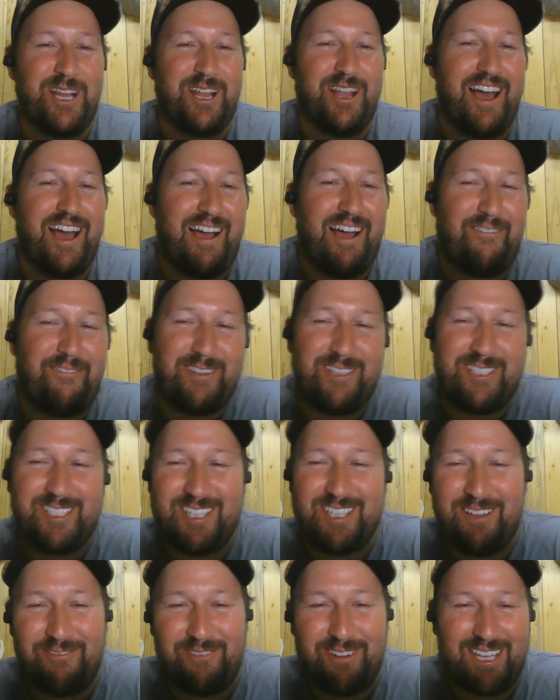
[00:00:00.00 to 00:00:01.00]
life and
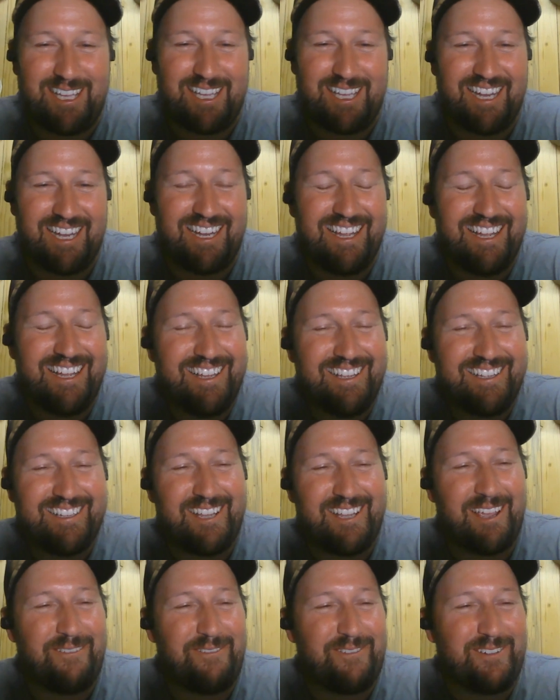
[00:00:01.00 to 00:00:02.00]
stuff like that.
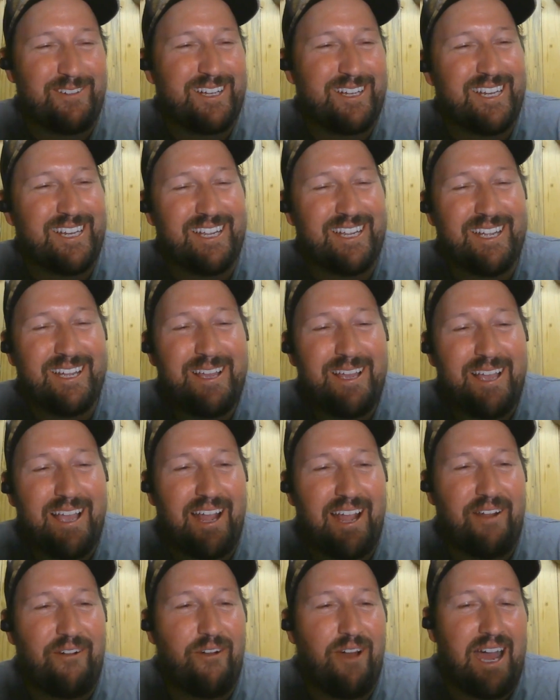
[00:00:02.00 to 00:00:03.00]
Definitely.
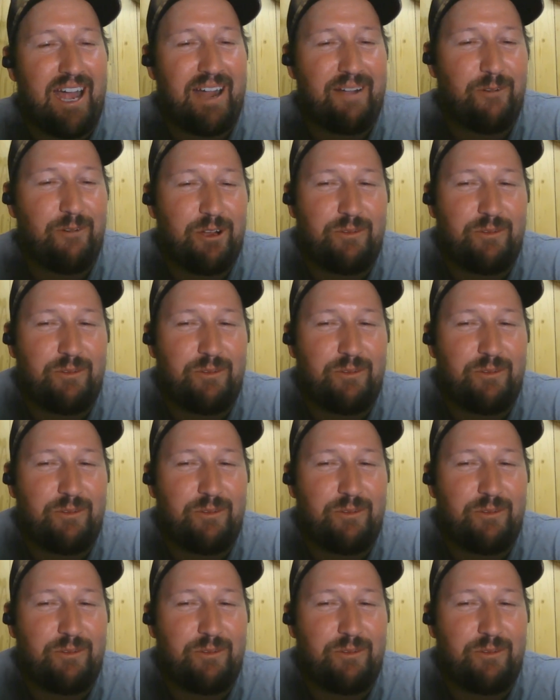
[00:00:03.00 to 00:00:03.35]
And Ryan,